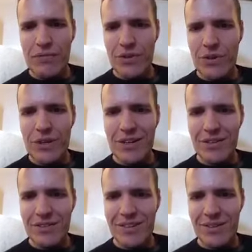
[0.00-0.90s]
wait for New
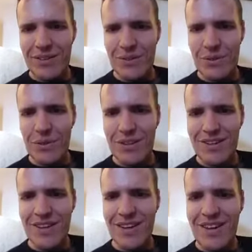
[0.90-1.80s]
Year's. Don't
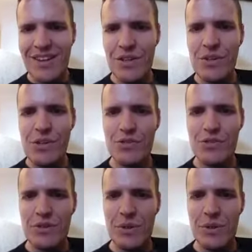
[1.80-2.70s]
do the New
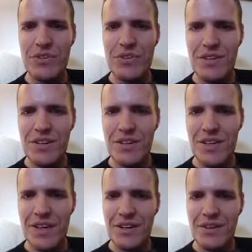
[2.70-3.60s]
Year's resolution.
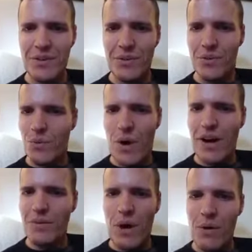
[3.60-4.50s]
Like
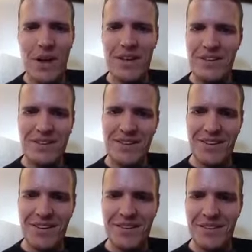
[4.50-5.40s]
why wait?
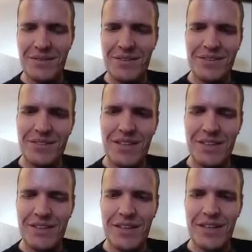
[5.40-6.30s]
And just
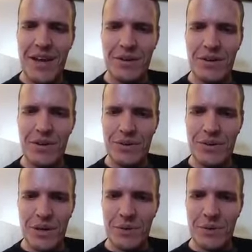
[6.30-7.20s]
get down to doing
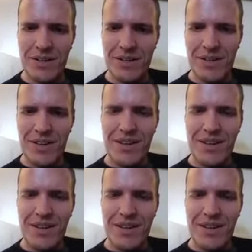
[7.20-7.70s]
it right away.